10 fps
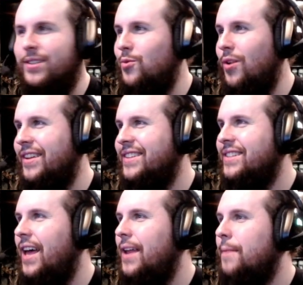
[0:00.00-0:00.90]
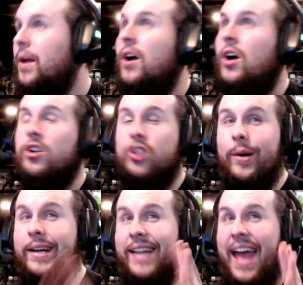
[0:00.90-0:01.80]
Dwalin said. So
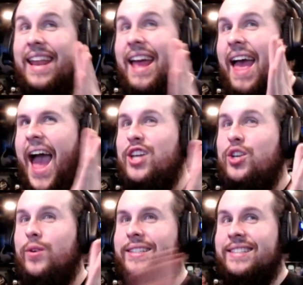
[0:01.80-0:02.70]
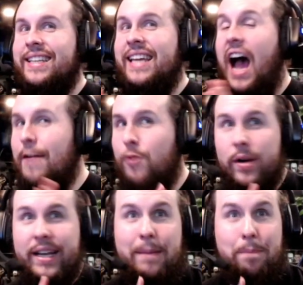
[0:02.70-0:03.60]
again, as you can see, I've
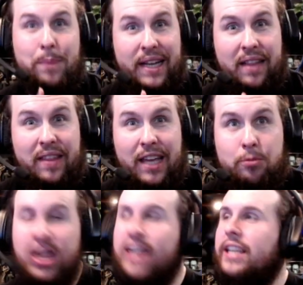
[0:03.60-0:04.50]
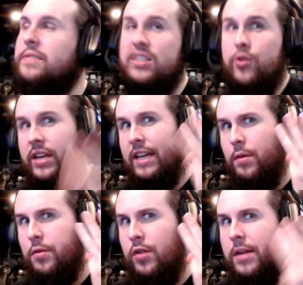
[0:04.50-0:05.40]
already completed the objectives. It's going to give you
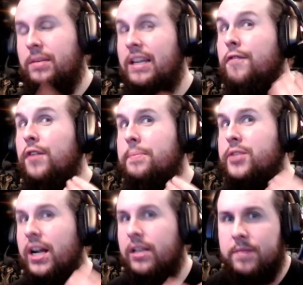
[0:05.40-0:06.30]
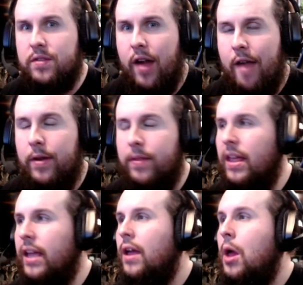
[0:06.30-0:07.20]
3 different objectives for
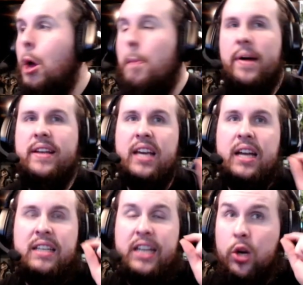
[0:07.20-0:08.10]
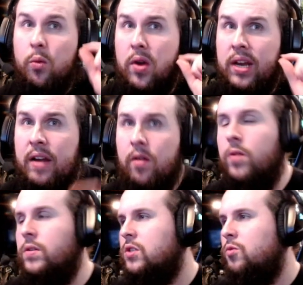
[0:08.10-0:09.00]
everything, but tier 1
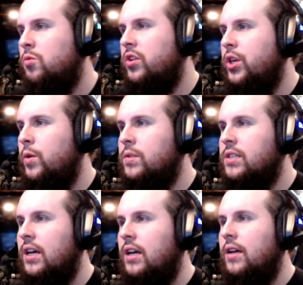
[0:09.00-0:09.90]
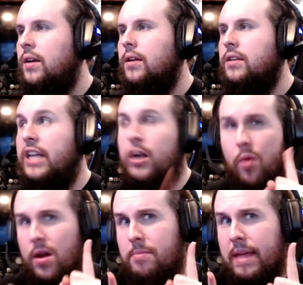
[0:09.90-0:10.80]
heroes will use tier
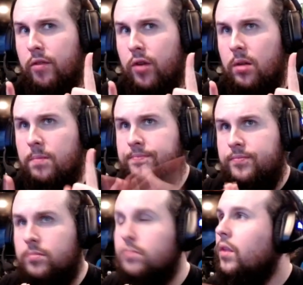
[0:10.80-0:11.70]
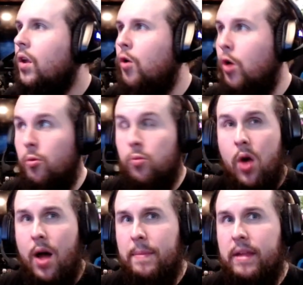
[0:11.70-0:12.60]
1 mithril, or
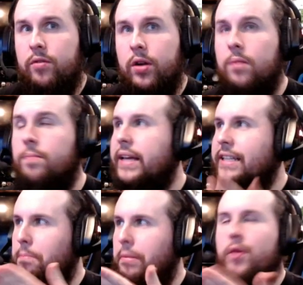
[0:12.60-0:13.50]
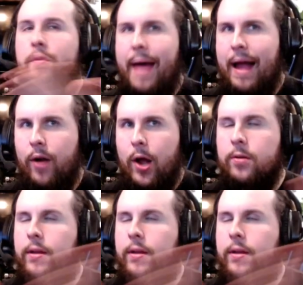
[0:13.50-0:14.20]
raw mithril. It's blue background.